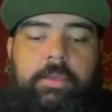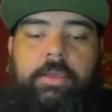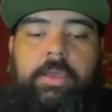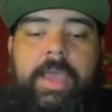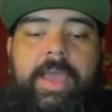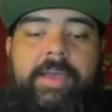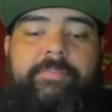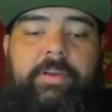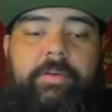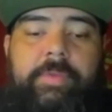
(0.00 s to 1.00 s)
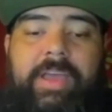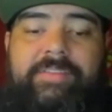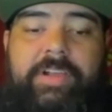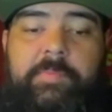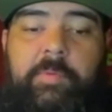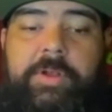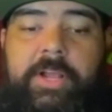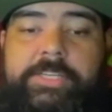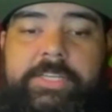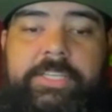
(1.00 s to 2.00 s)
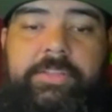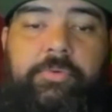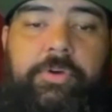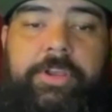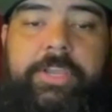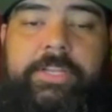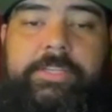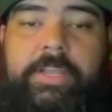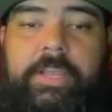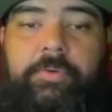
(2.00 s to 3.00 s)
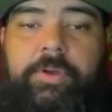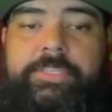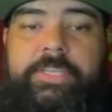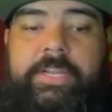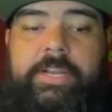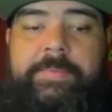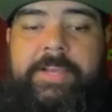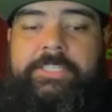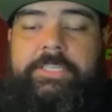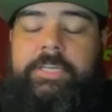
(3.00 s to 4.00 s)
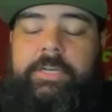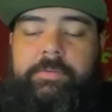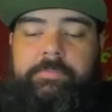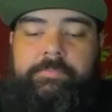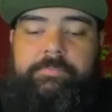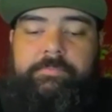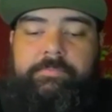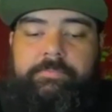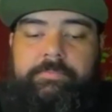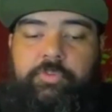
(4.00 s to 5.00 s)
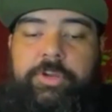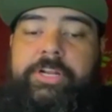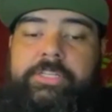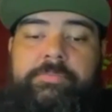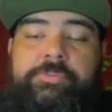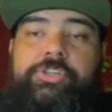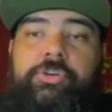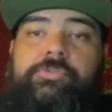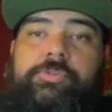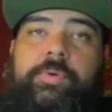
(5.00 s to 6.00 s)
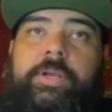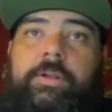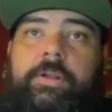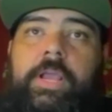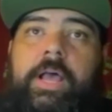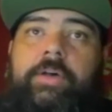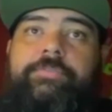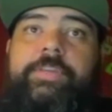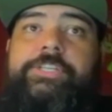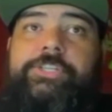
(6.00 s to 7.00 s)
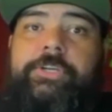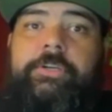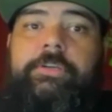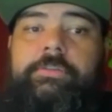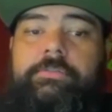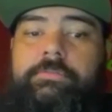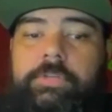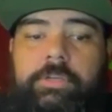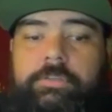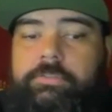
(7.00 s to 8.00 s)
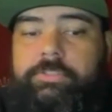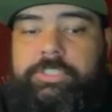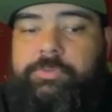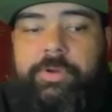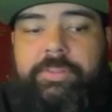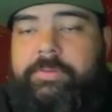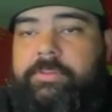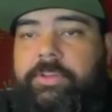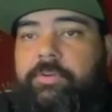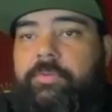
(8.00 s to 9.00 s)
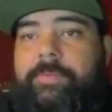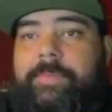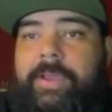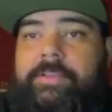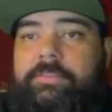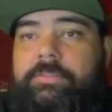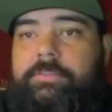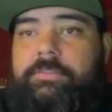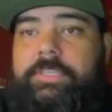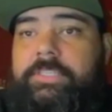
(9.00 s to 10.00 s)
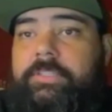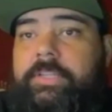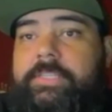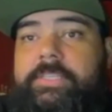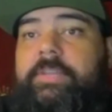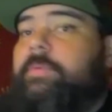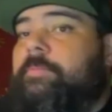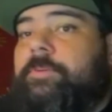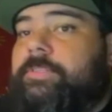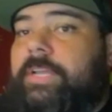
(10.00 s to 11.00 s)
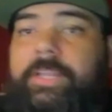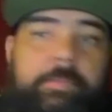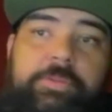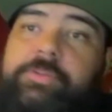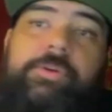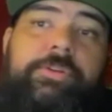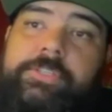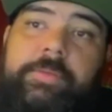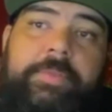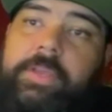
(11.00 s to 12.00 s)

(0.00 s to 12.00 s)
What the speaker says: I have a couple projects in the works, and then I'm actually working on some shows where I'll feature just one of my season 19 members at like Blue Note or something.